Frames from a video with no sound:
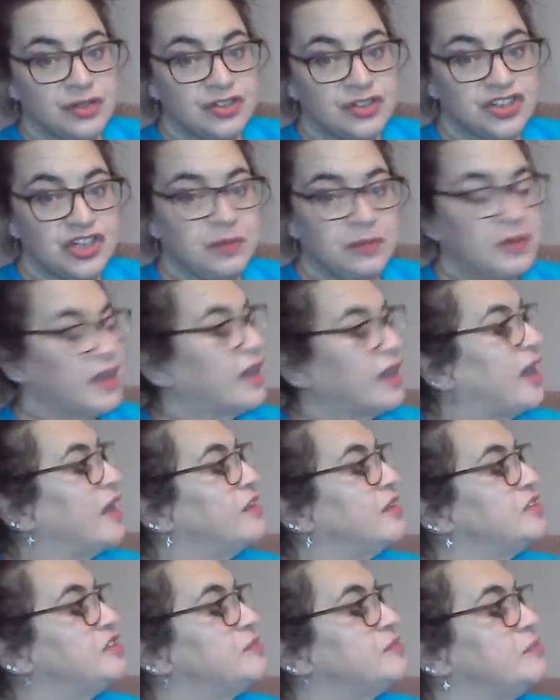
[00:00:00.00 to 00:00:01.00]
she
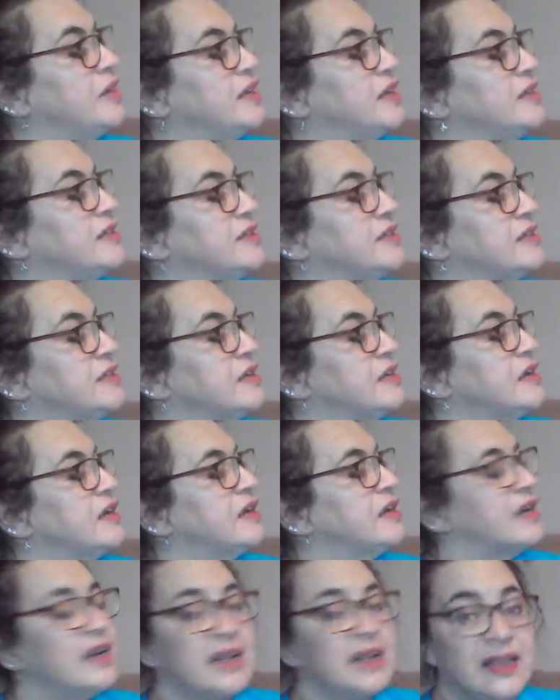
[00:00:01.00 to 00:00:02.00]
began to miss
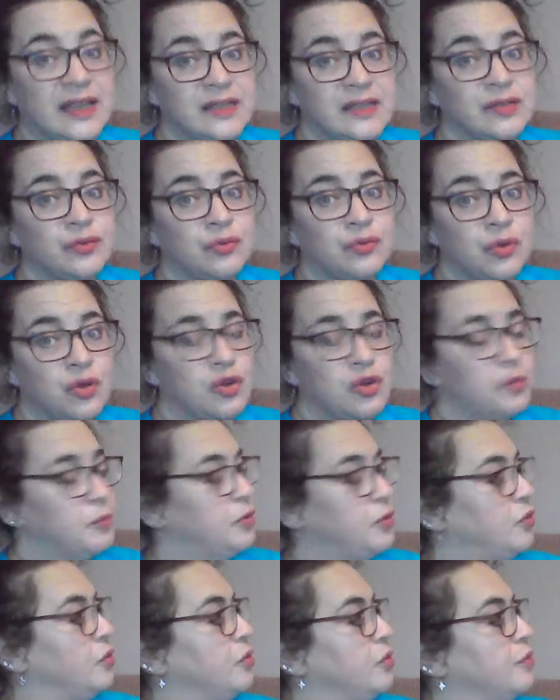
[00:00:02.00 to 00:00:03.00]
her little rock
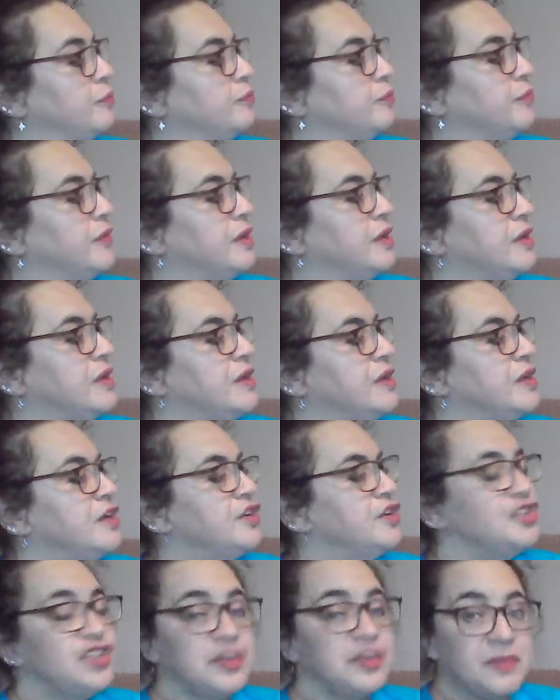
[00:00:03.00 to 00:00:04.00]
pool.
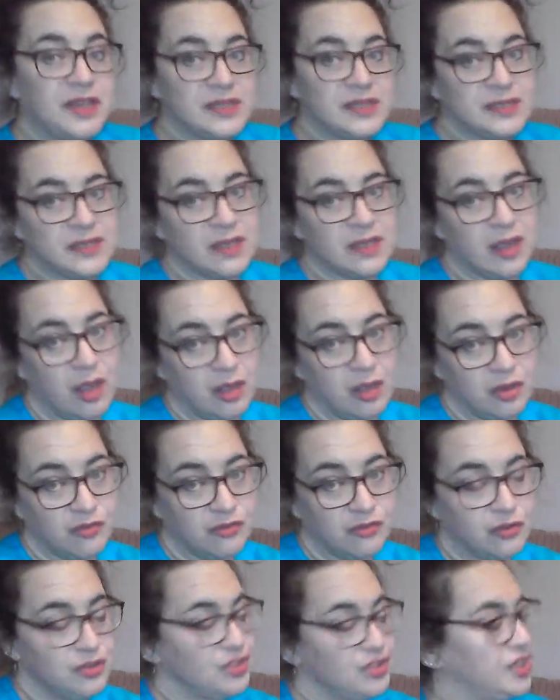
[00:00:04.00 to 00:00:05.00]
She missed the
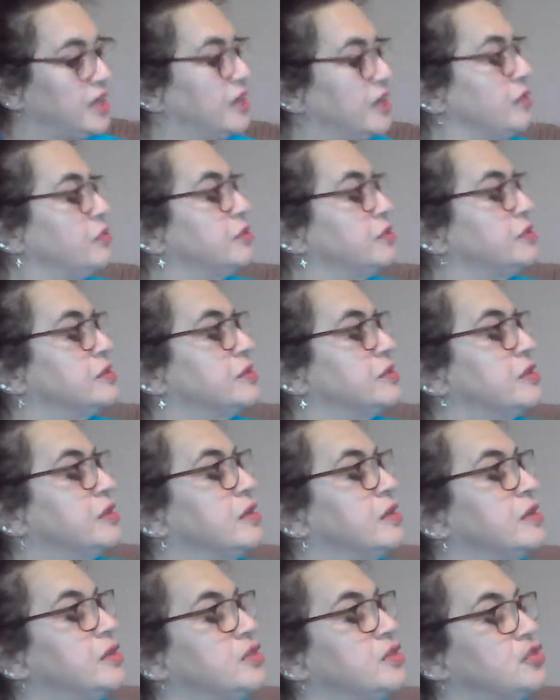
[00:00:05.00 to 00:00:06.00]
colourful shells,
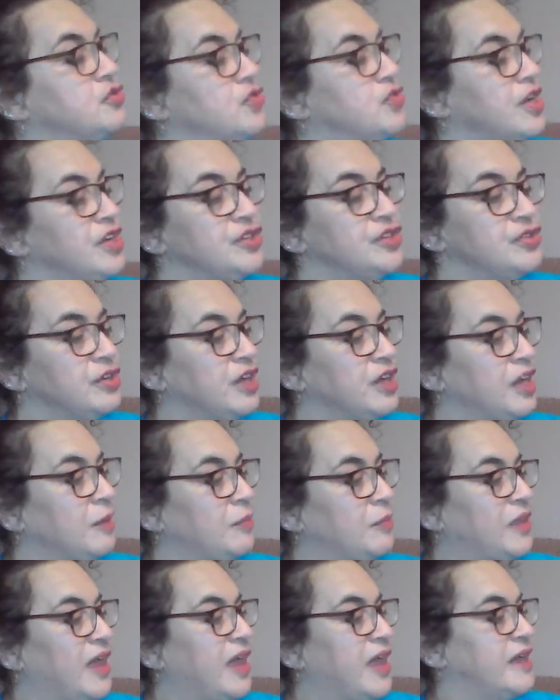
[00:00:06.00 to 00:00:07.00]
strange-looking
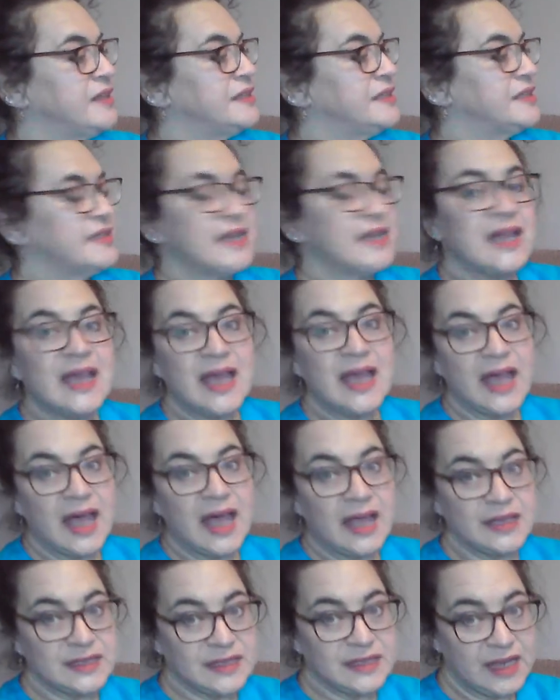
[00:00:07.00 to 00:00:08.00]
plants,
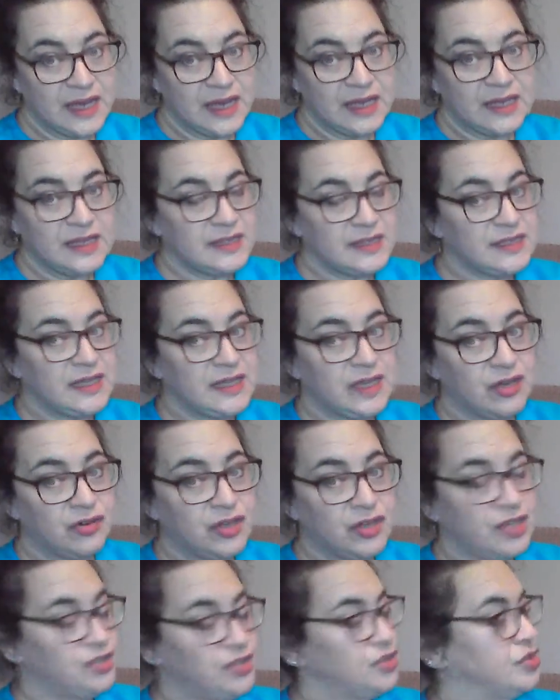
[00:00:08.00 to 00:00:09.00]
and tiny sea
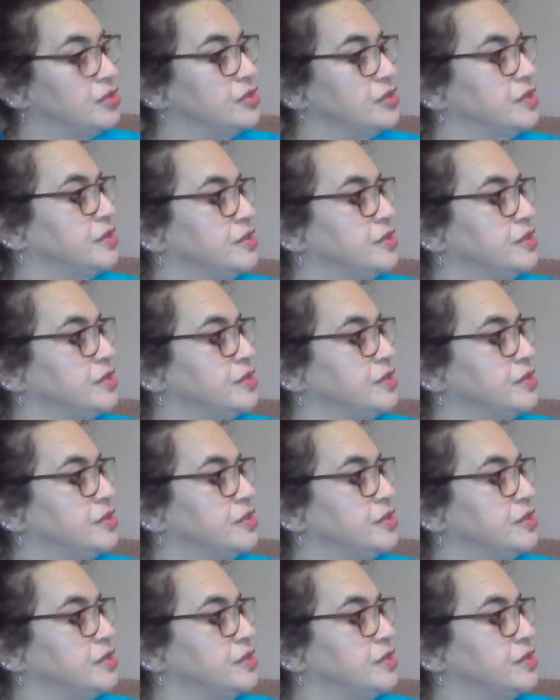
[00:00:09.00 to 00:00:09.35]
creatures.